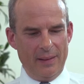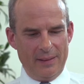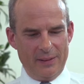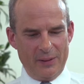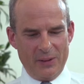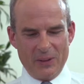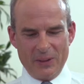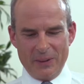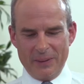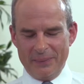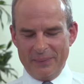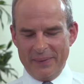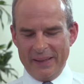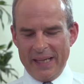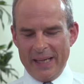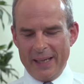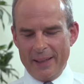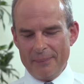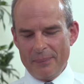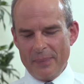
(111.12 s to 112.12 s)
Sure,
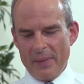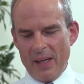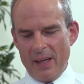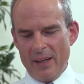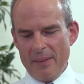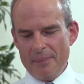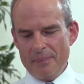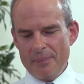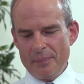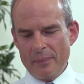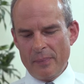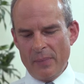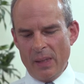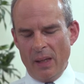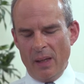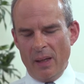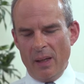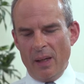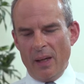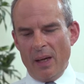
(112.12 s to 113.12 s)
yeah.
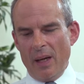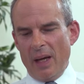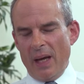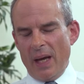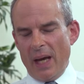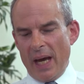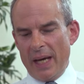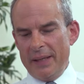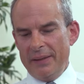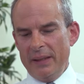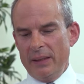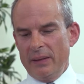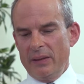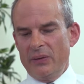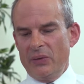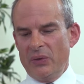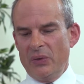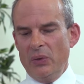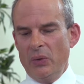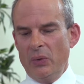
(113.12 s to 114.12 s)
I think the
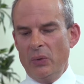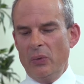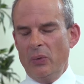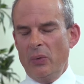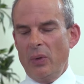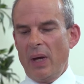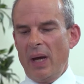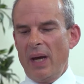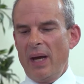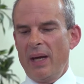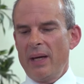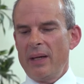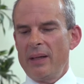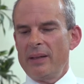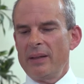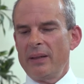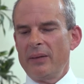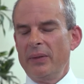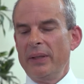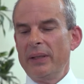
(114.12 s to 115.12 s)
two
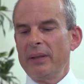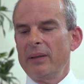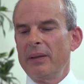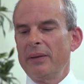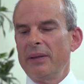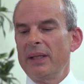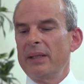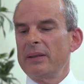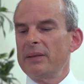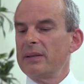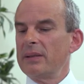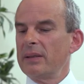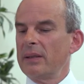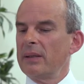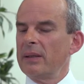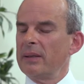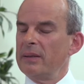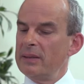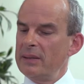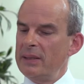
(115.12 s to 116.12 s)
critical things to
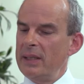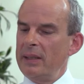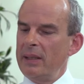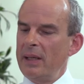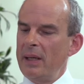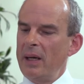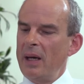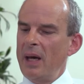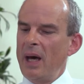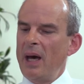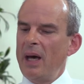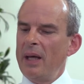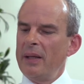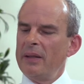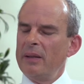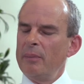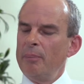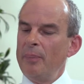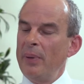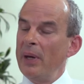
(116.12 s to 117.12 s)
consider are
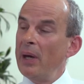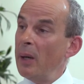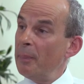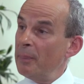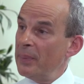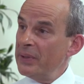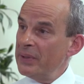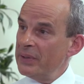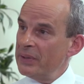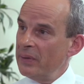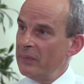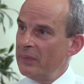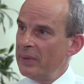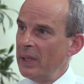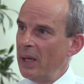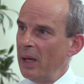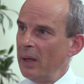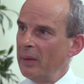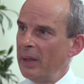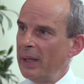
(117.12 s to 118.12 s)
the purpose of
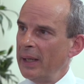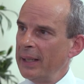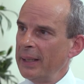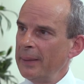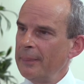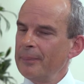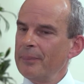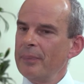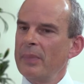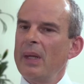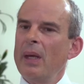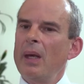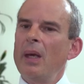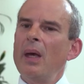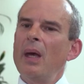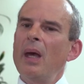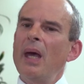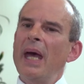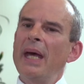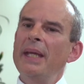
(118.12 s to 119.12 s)
the RI
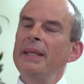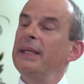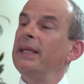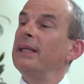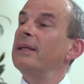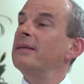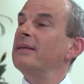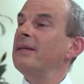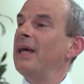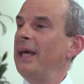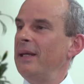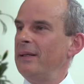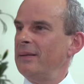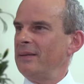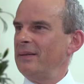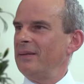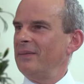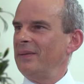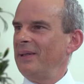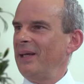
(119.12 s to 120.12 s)
and the
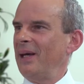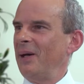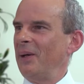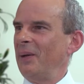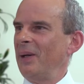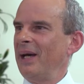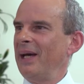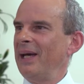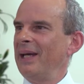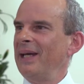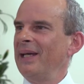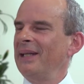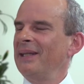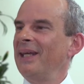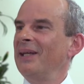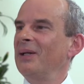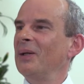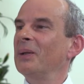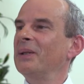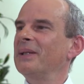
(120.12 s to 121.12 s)
intent of the RI, and
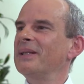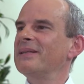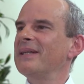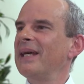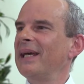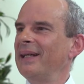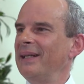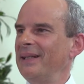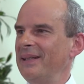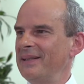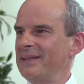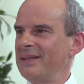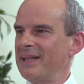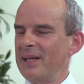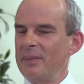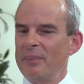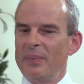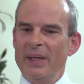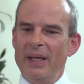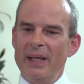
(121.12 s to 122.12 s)
they're not exactly the
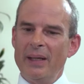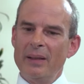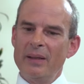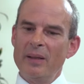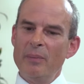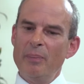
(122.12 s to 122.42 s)
same thing. The